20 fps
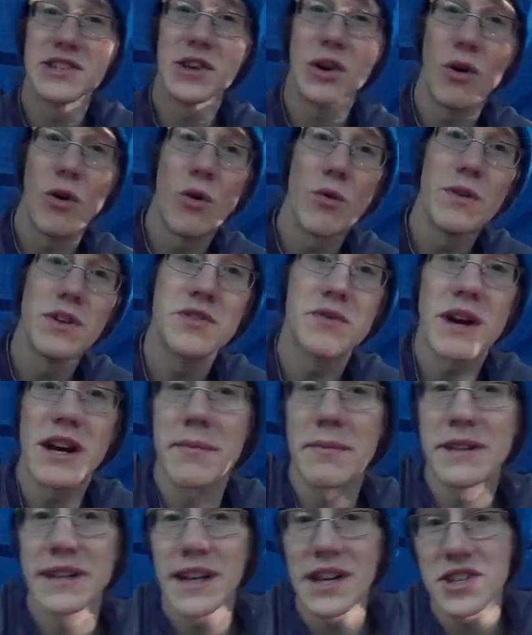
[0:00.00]
so these
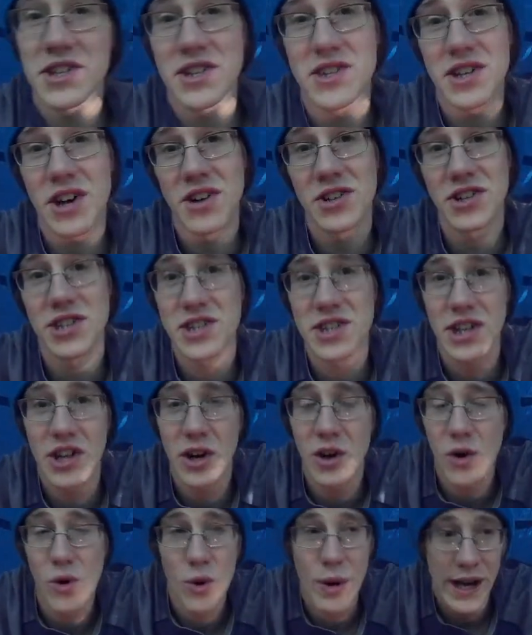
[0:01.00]
recommendations aren't just to
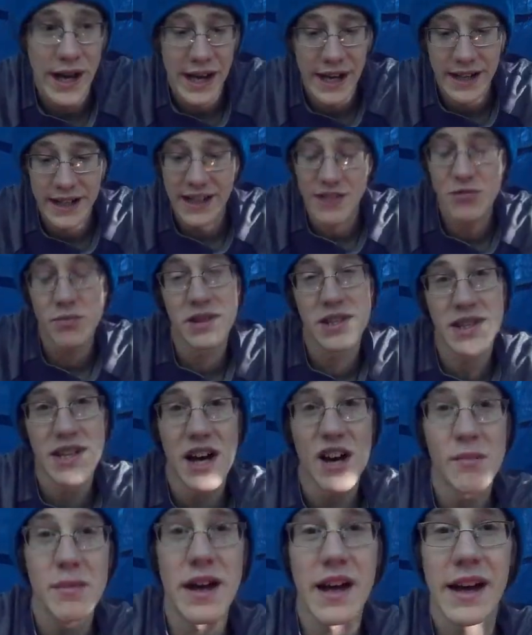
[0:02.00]
go and give them a
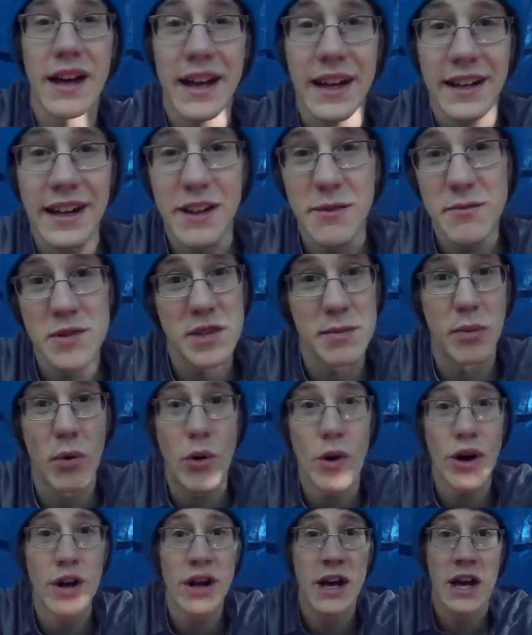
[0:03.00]
sub and give them
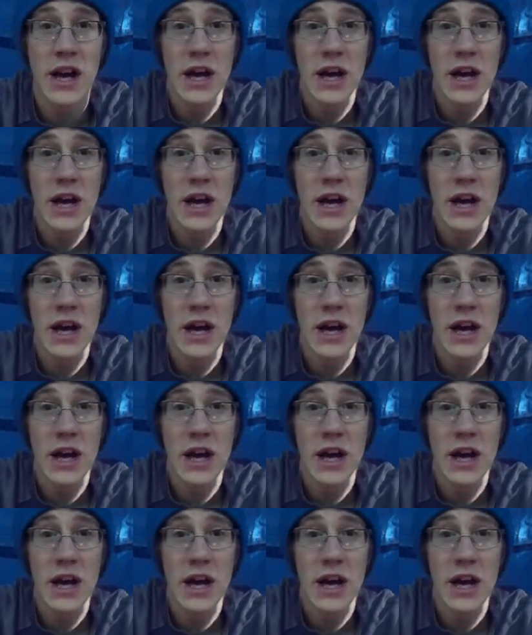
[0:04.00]
support,